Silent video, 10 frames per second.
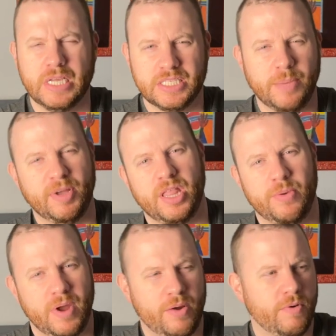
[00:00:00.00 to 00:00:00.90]
Typically
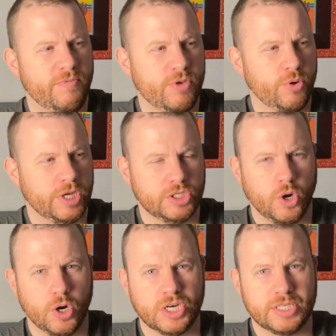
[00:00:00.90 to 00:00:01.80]
when I review a
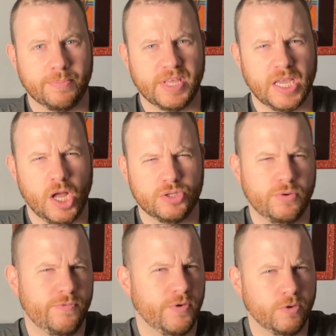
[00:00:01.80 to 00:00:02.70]
guitar or something, I'll do
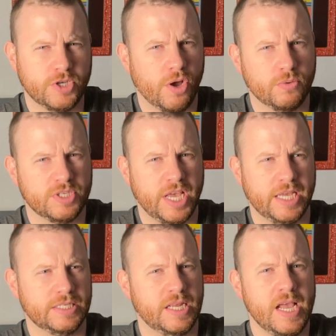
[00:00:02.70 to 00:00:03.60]
a full tone
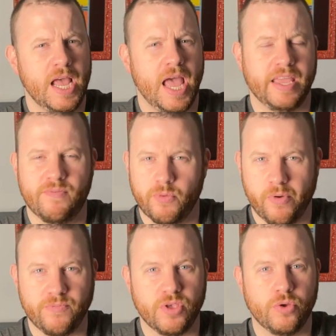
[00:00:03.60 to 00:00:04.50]
test and give a
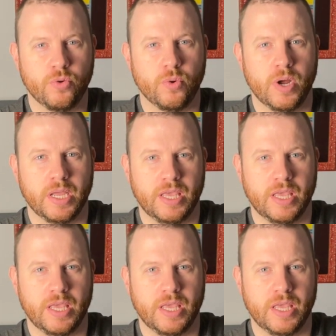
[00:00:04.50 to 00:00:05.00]
review,